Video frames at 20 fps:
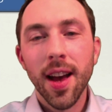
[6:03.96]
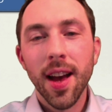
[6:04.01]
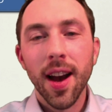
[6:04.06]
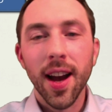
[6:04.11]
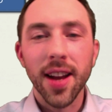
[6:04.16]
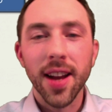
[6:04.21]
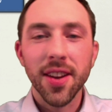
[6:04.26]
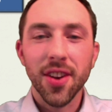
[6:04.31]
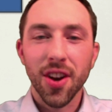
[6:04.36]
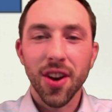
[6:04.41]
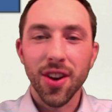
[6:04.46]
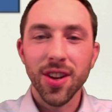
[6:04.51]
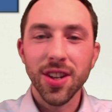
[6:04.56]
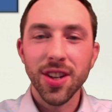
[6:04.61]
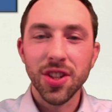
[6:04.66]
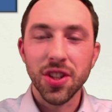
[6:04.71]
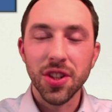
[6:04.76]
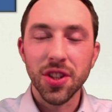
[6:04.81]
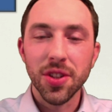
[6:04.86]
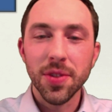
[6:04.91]
I
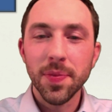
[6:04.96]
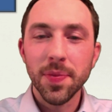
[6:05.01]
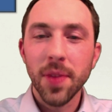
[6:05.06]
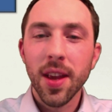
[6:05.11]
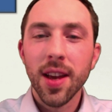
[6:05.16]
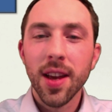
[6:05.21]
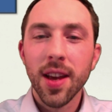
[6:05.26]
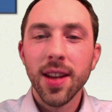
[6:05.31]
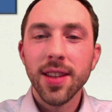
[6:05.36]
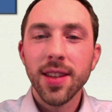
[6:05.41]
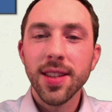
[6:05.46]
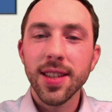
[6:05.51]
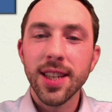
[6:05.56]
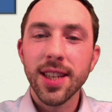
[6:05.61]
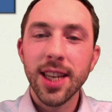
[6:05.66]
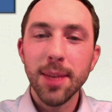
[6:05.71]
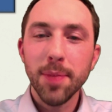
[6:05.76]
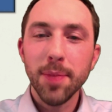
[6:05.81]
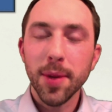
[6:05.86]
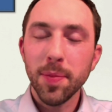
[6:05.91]
encourage you to
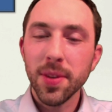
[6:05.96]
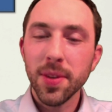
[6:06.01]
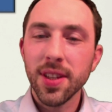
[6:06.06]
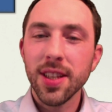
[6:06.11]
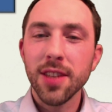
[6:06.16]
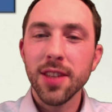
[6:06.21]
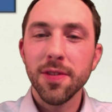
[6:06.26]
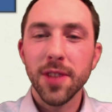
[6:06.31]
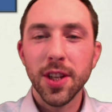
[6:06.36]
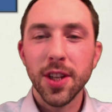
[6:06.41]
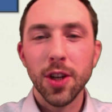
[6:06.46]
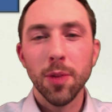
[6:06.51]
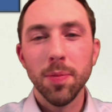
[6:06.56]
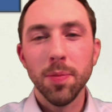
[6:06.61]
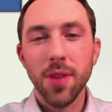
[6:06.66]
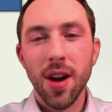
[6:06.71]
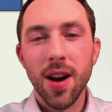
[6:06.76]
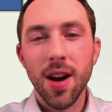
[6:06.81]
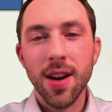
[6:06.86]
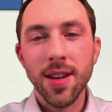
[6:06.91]
keep up with these video
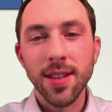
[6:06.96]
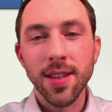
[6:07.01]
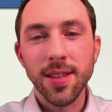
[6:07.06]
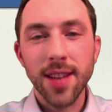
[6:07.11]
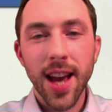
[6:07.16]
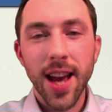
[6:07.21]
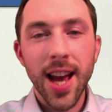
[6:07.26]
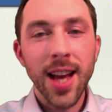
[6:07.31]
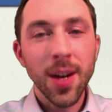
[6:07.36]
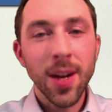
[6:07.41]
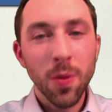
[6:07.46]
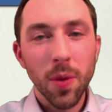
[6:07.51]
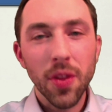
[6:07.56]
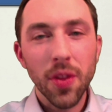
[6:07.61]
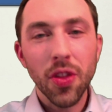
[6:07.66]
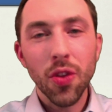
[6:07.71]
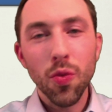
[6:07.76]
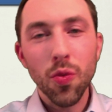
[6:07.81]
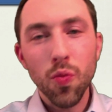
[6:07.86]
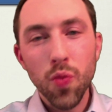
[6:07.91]
blogs and
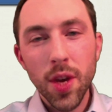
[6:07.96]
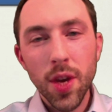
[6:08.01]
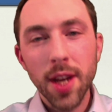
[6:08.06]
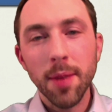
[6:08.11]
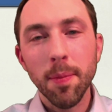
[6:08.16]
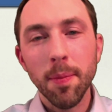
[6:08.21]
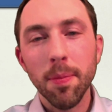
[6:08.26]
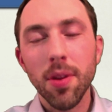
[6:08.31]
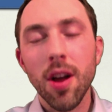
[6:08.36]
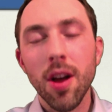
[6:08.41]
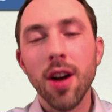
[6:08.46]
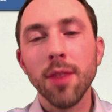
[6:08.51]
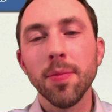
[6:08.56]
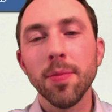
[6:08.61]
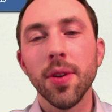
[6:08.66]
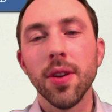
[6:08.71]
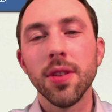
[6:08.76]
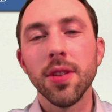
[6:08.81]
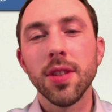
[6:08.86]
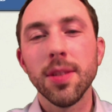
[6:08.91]
with the written blog
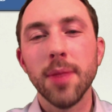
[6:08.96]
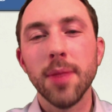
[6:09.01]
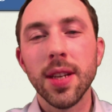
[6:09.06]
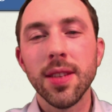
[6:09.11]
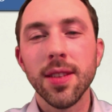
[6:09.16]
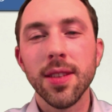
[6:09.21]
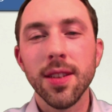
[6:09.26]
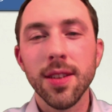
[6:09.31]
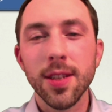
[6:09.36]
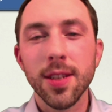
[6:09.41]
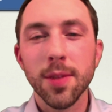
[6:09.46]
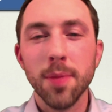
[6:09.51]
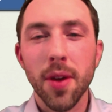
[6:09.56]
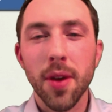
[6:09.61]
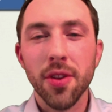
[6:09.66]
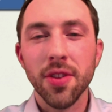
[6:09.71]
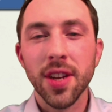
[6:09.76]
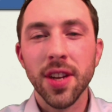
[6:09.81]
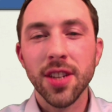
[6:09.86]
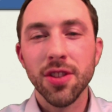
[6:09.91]
posts in my series
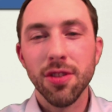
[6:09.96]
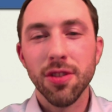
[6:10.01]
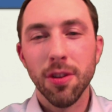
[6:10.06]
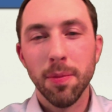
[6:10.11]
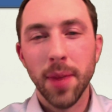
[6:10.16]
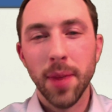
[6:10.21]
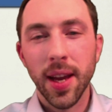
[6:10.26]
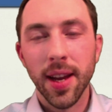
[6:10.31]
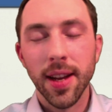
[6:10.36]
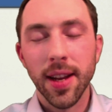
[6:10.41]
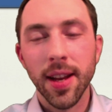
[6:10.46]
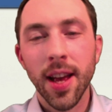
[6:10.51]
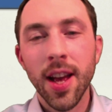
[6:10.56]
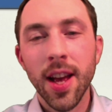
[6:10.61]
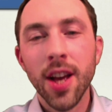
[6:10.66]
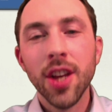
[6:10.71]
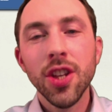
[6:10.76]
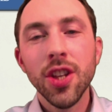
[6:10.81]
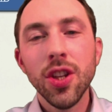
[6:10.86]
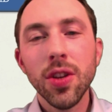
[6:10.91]
Mother Nature Obeyed.
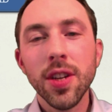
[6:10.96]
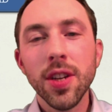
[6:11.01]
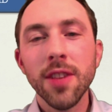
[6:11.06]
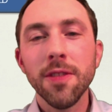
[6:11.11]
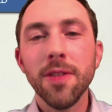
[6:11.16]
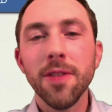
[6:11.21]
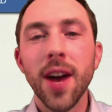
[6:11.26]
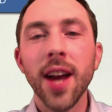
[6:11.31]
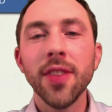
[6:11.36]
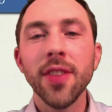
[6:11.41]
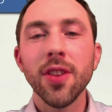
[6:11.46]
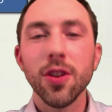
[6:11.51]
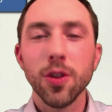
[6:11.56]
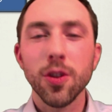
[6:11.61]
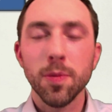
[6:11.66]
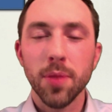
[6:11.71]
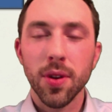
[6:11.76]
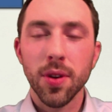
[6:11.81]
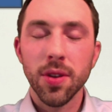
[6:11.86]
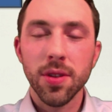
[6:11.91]
You can find those
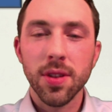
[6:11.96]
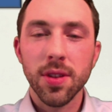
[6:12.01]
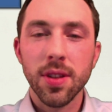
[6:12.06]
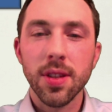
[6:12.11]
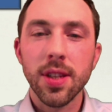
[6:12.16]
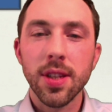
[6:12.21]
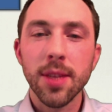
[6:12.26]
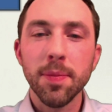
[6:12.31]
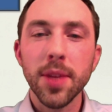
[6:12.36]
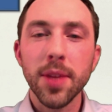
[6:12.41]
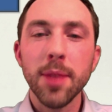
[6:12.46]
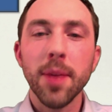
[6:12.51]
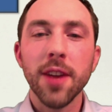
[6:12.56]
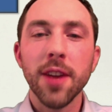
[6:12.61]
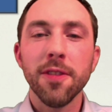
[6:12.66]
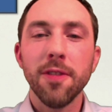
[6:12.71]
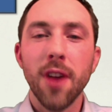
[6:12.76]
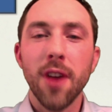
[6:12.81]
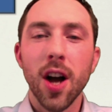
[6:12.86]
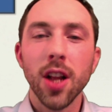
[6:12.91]
posts simply by
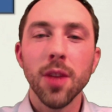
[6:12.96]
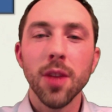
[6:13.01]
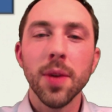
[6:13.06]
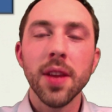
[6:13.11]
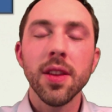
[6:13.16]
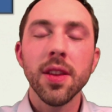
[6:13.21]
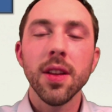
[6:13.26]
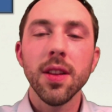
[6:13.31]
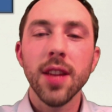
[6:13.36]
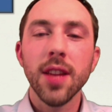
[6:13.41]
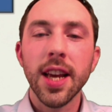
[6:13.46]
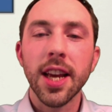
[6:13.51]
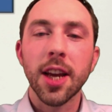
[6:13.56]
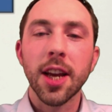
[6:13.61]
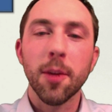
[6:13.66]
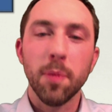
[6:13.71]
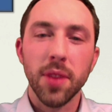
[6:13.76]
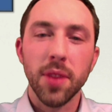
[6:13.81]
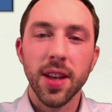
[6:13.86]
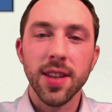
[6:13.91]
following the
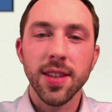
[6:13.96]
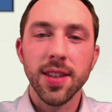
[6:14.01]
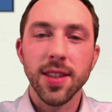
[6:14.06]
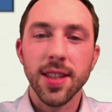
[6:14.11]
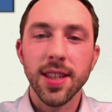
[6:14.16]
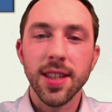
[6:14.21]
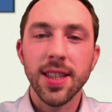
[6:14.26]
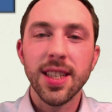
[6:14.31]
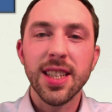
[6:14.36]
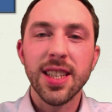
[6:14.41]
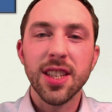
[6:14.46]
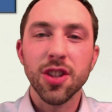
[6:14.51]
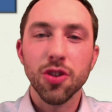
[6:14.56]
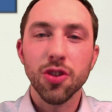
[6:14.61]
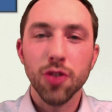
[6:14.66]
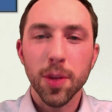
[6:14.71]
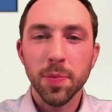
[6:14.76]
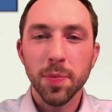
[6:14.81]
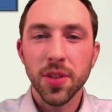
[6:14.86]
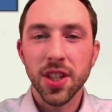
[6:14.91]
link placed in the
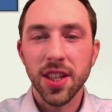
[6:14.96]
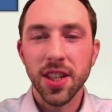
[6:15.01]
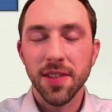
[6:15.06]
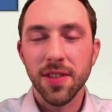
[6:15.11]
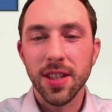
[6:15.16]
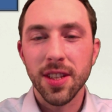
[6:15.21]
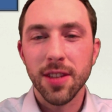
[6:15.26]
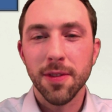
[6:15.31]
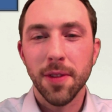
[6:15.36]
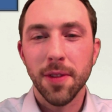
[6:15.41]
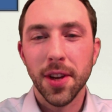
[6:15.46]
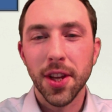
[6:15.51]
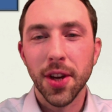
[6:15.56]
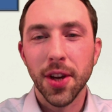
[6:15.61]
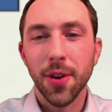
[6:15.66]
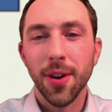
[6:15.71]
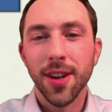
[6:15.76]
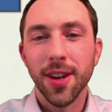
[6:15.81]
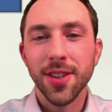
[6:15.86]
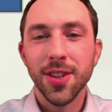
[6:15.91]
description of this
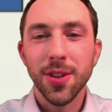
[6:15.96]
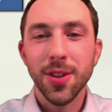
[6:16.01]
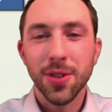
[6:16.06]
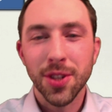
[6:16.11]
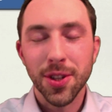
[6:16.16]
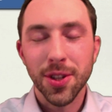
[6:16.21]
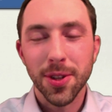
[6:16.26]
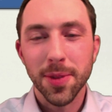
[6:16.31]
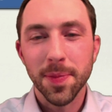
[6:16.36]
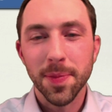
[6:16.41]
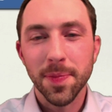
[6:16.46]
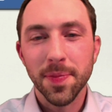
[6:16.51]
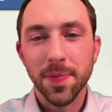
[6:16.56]
video on YouTube.